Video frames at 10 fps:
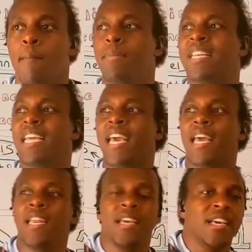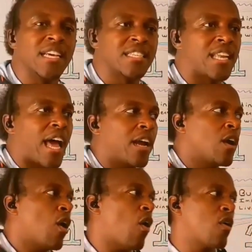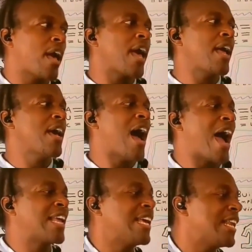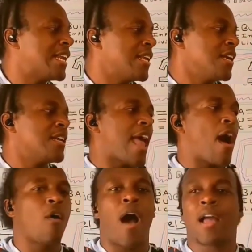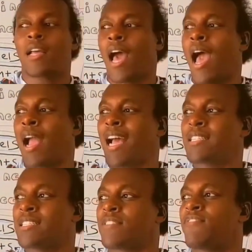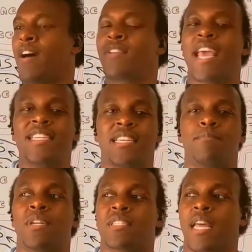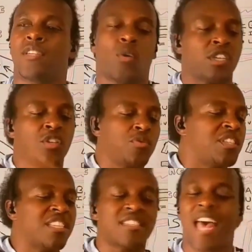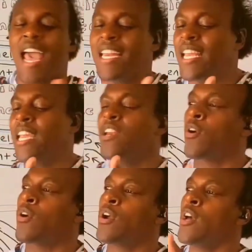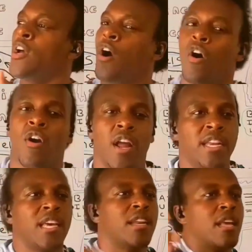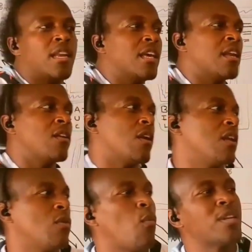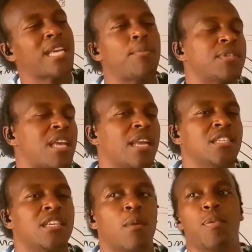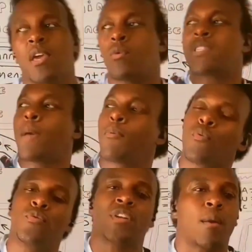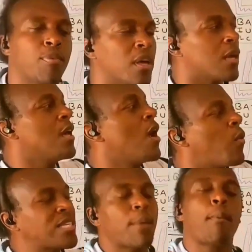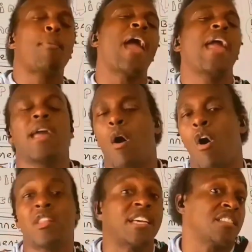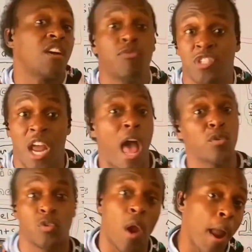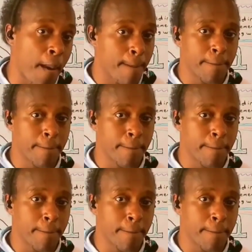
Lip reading: but then it's like, okay, I get it. Now I got this foundation, but it's like, do I choose this siding and then what type of siding should I pick? What type of roof should I pick? What type of paint? All that stuff with your house, right?